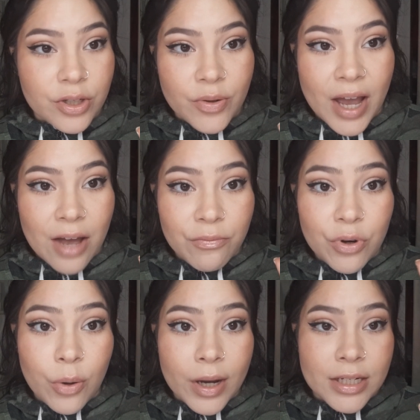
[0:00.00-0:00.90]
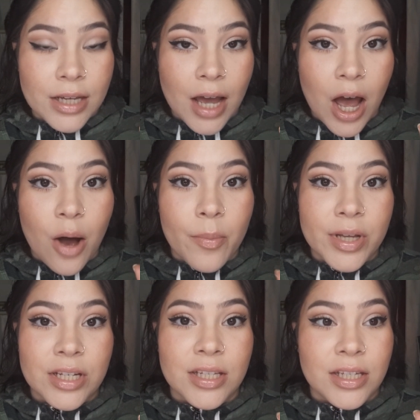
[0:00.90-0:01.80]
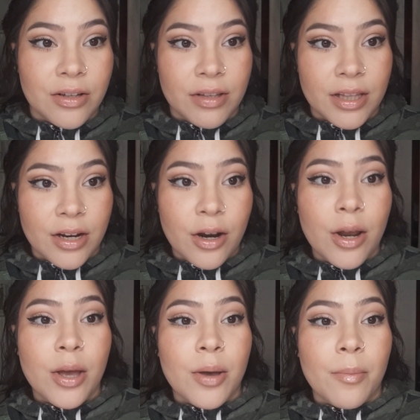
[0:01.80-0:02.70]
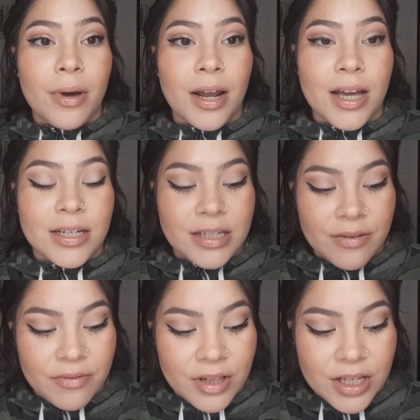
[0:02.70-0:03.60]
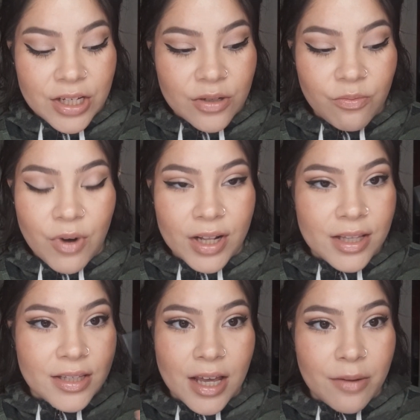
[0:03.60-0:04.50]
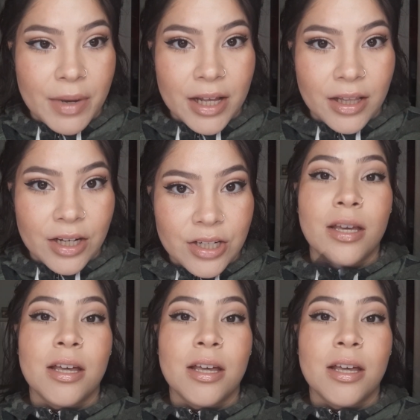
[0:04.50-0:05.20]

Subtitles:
So I have no idea how much is still in there, but I definitely just want this out of my collection.